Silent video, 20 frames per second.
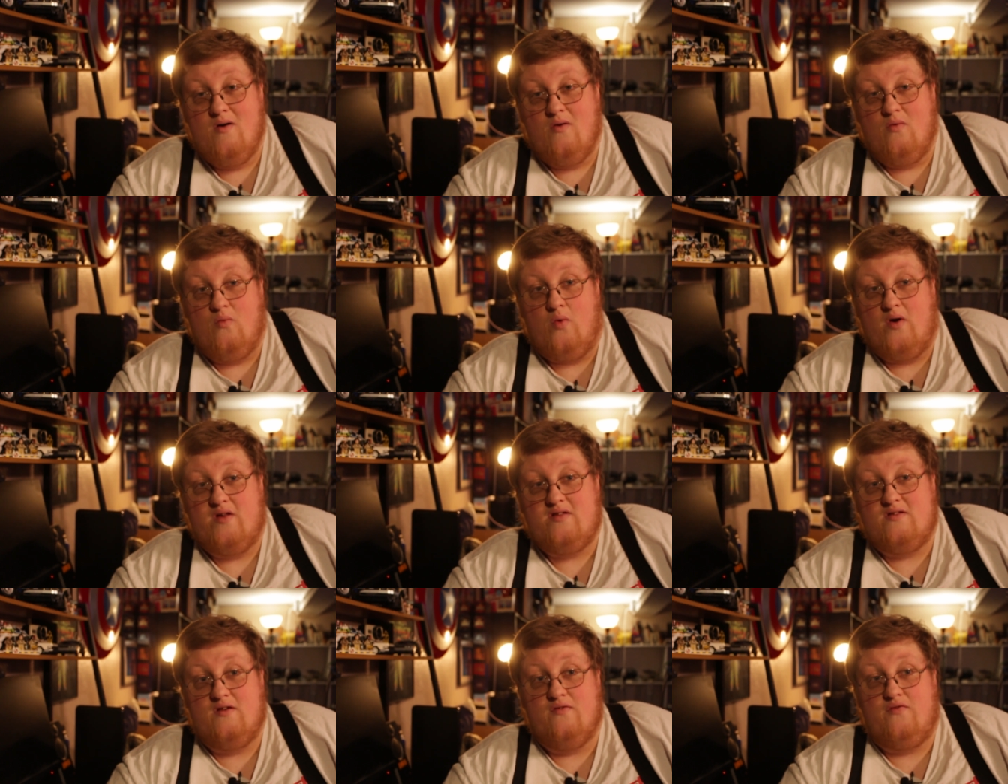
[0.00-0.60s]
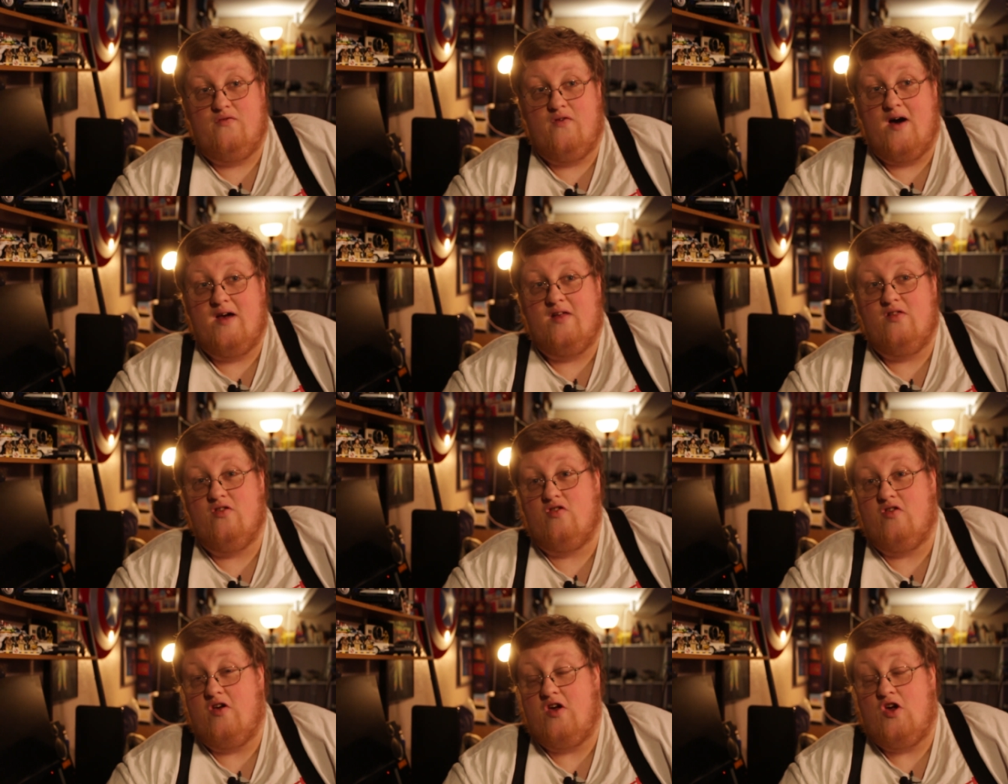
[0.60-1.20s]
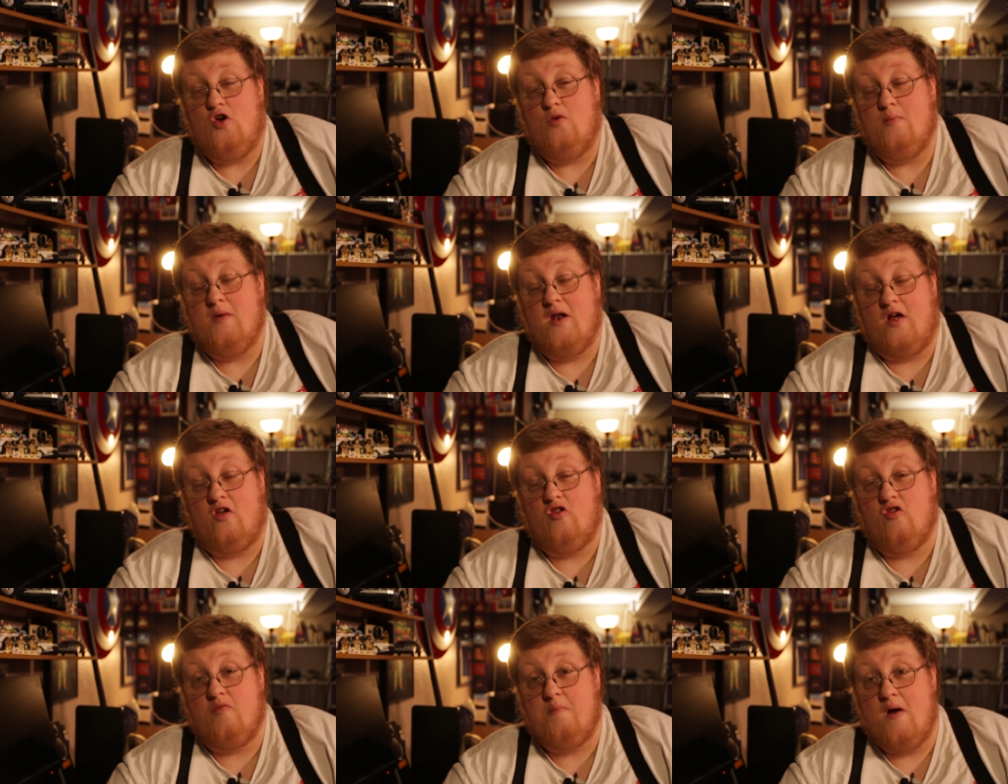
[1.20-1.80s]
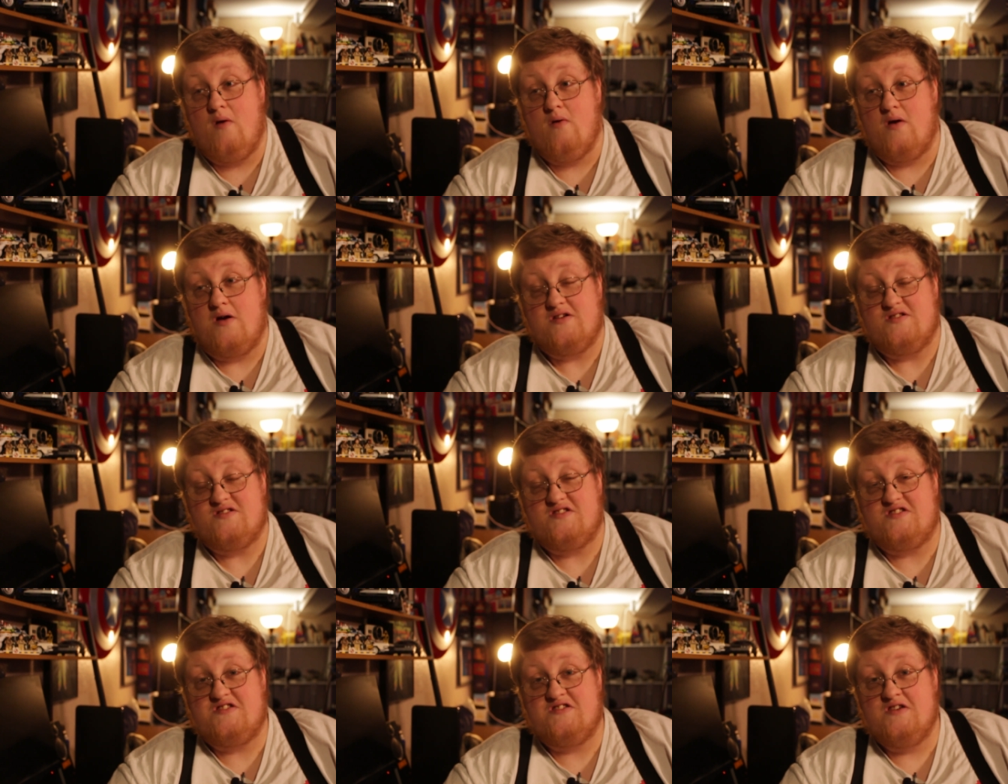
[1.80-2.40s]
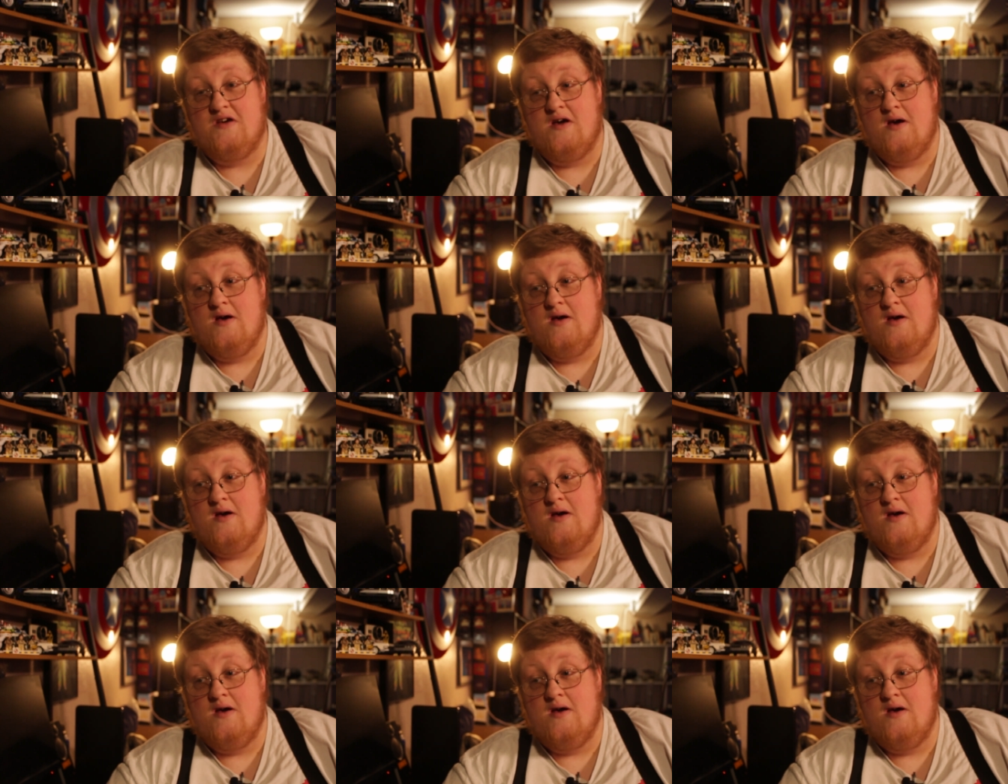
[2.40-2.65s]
what defines the human experience